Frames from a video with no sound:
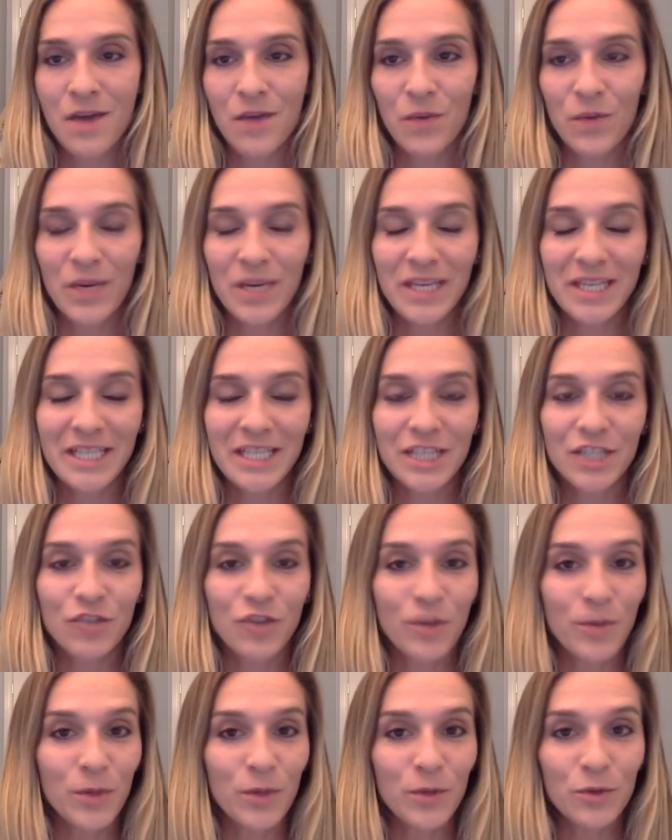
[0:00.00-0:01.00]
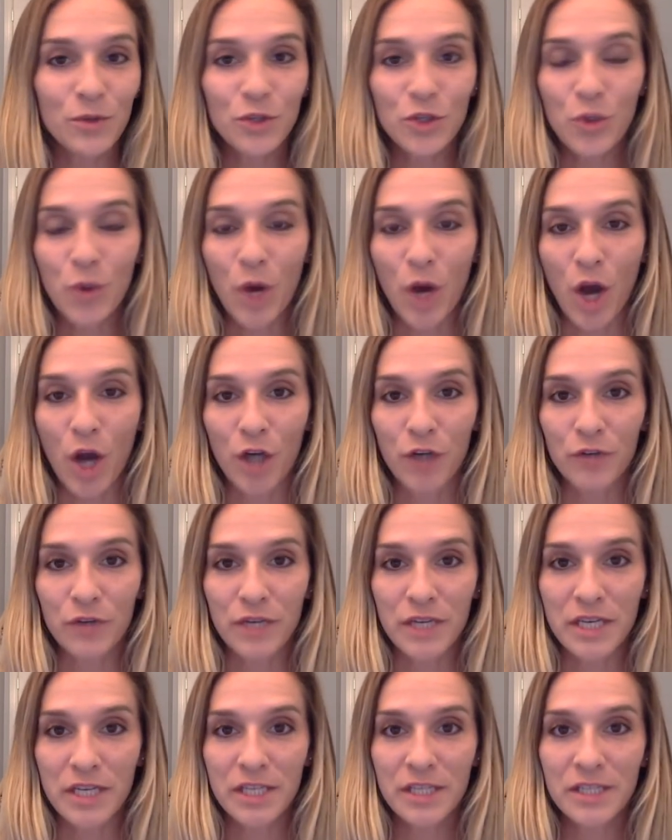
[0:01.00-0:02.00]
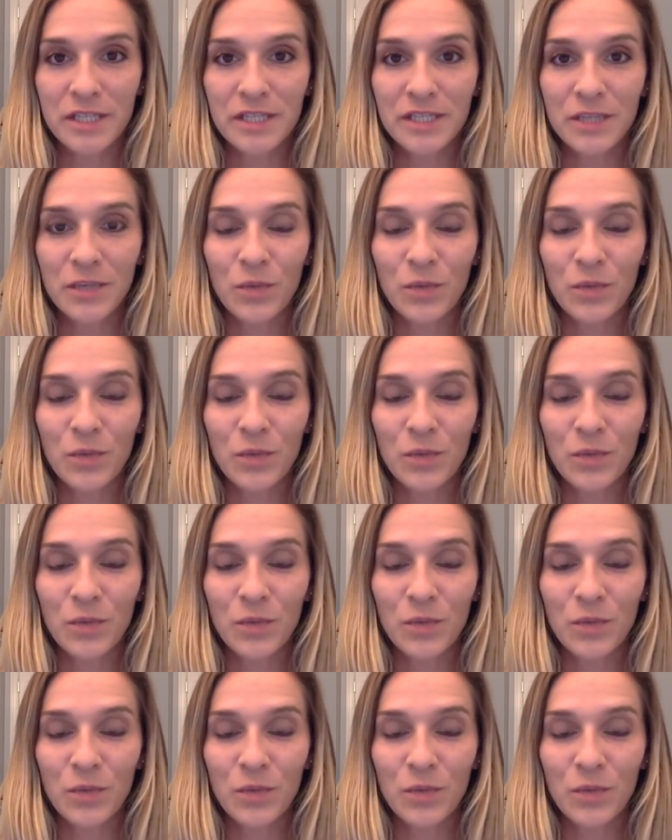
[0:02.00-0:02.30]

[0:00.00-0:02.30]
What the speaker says: We did tributes to our honorees.